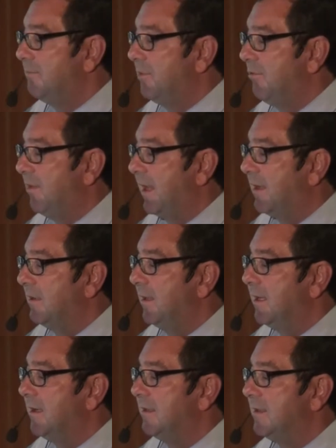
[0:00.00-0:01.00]
but when I
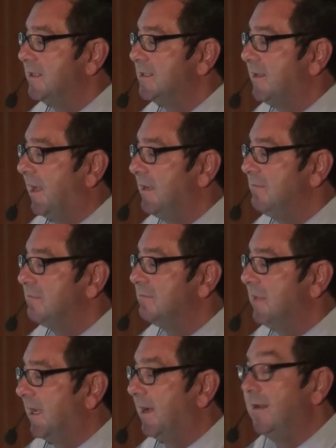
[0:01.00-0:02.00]
click on the state,
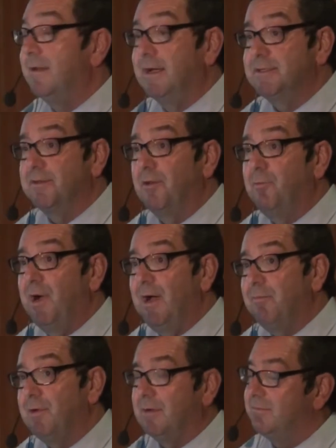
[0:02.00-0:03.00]
I get a nice little
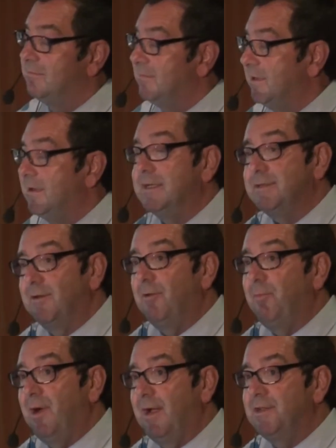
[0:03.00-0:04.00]
pop-up, a nice
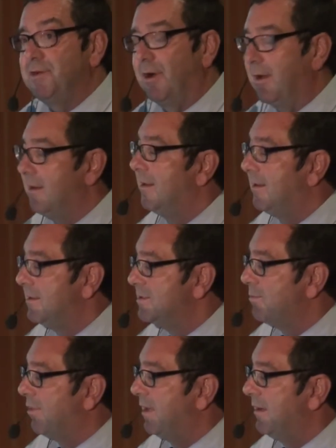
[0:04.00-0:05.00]
little pie chart.
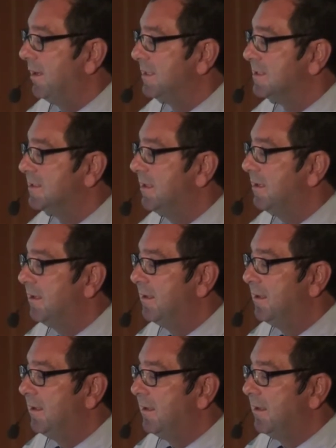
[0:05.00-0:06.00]
It's pretty nice.
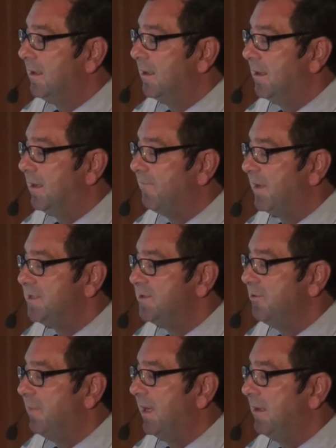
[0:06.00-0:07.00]
If I
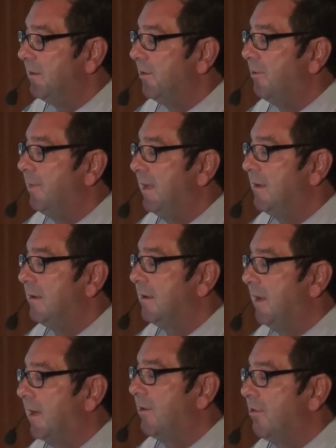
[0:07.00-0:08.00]
zoom in a little bit,
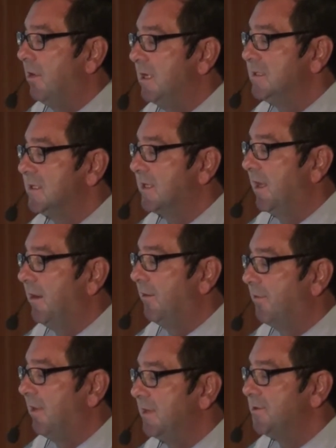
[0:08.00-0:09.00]
I cross a scale
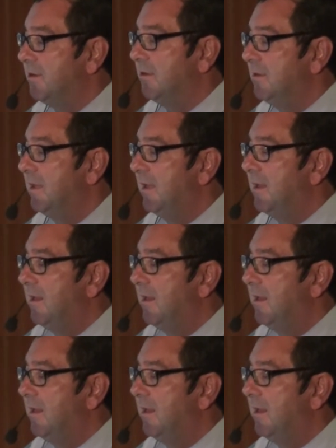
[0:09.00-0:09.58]
threshold,